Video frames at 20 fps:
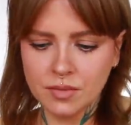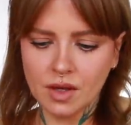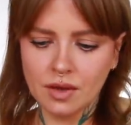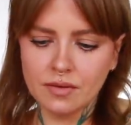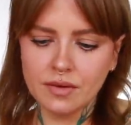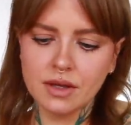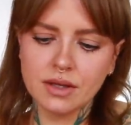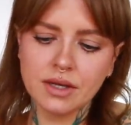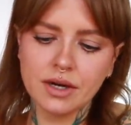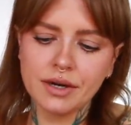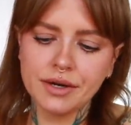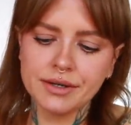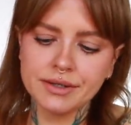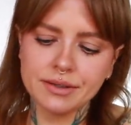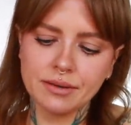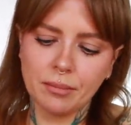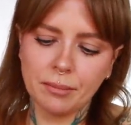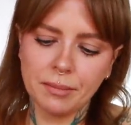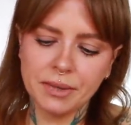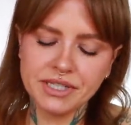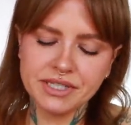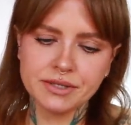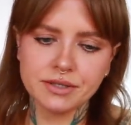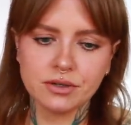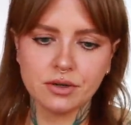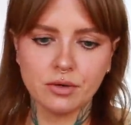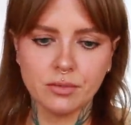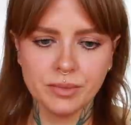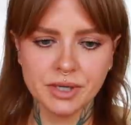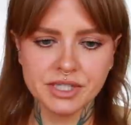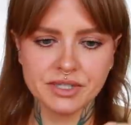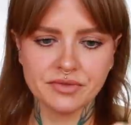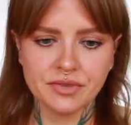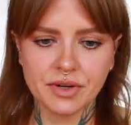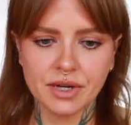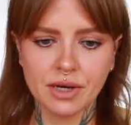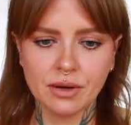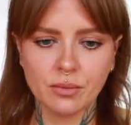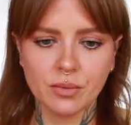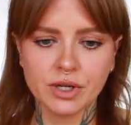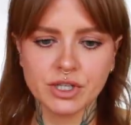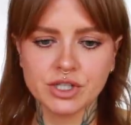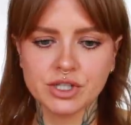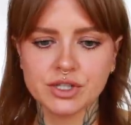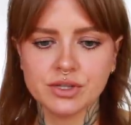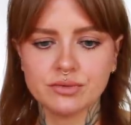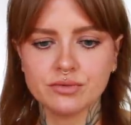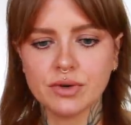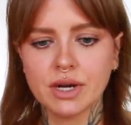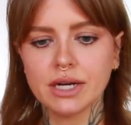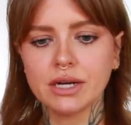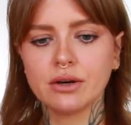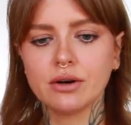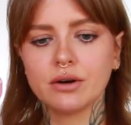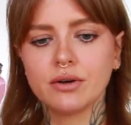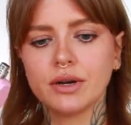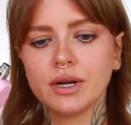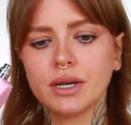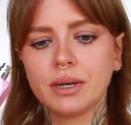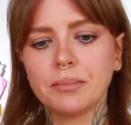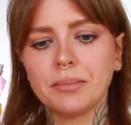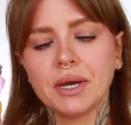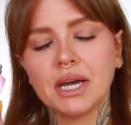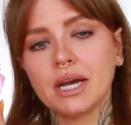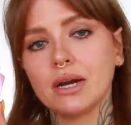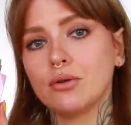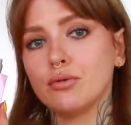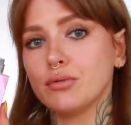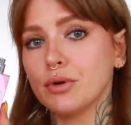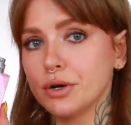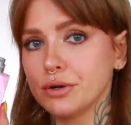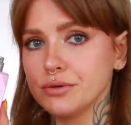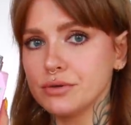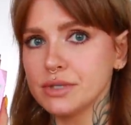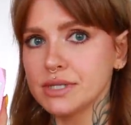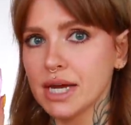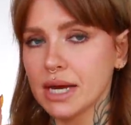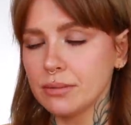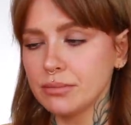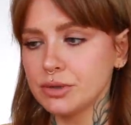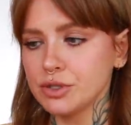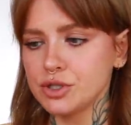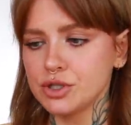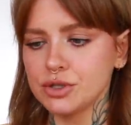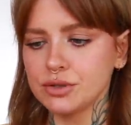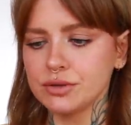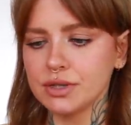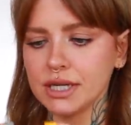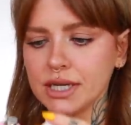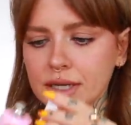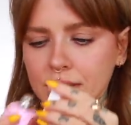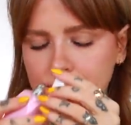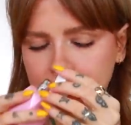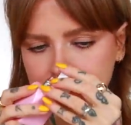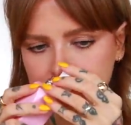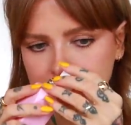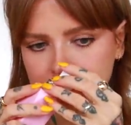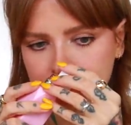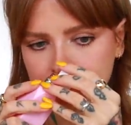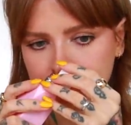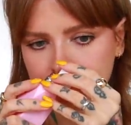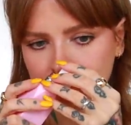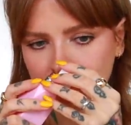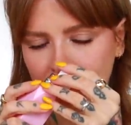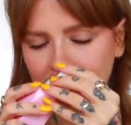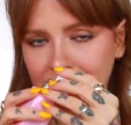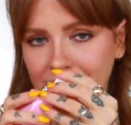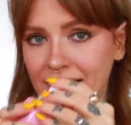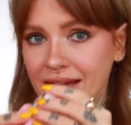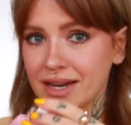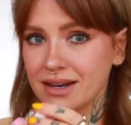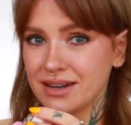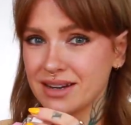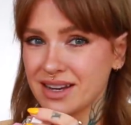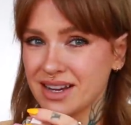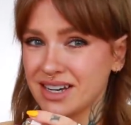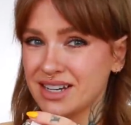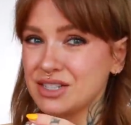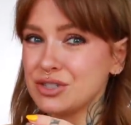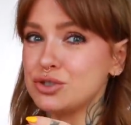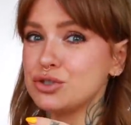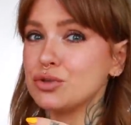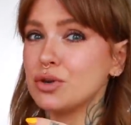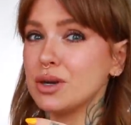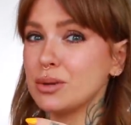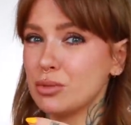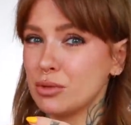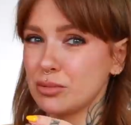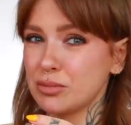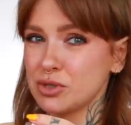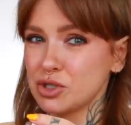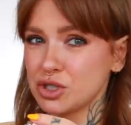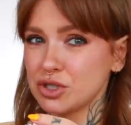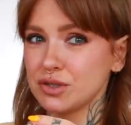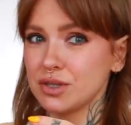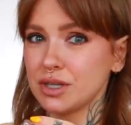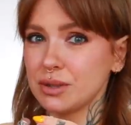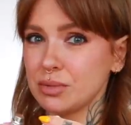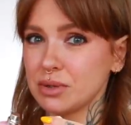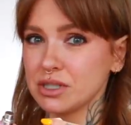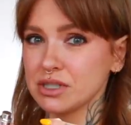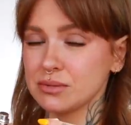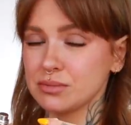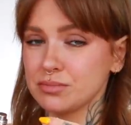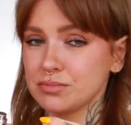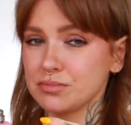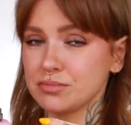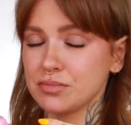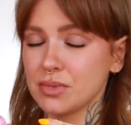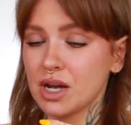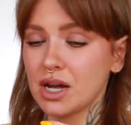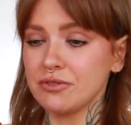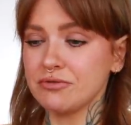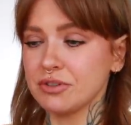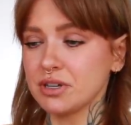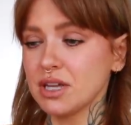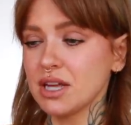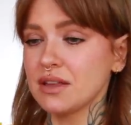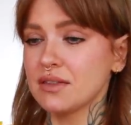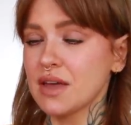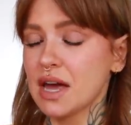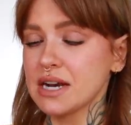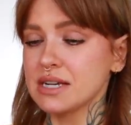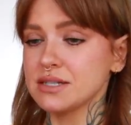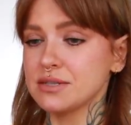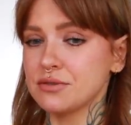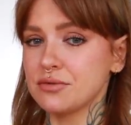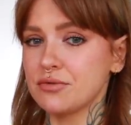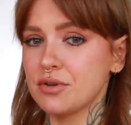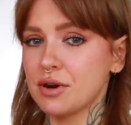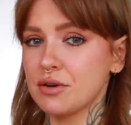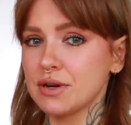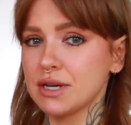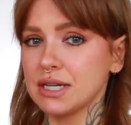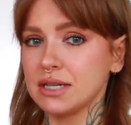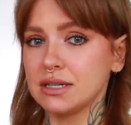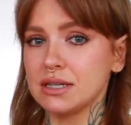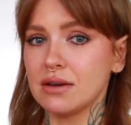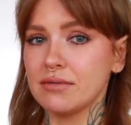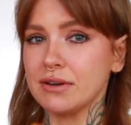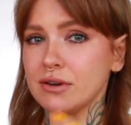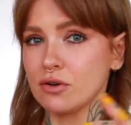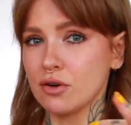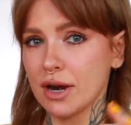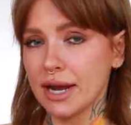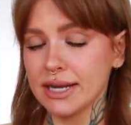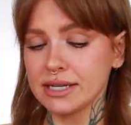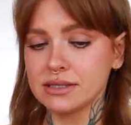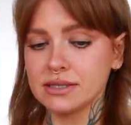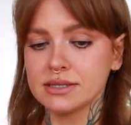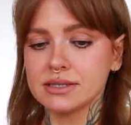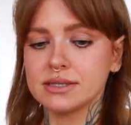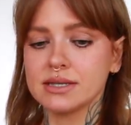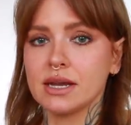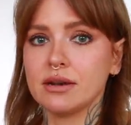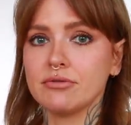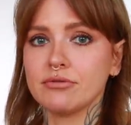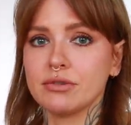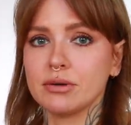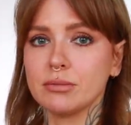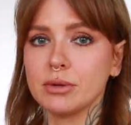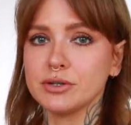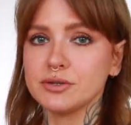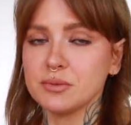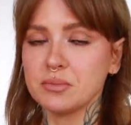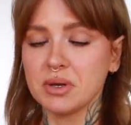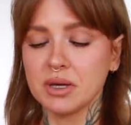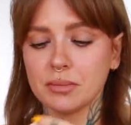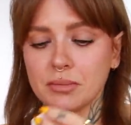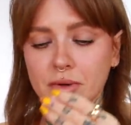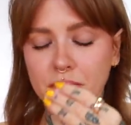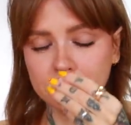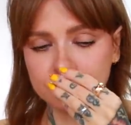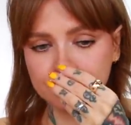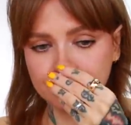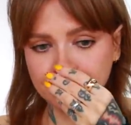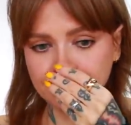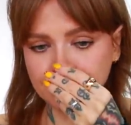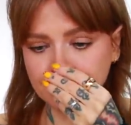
Then there's Mystical Misfit, which is red currant, pink rose, and patchouli. Again, an enjoyable patchouli because I feel like that is a very love it or hate it scent for most people.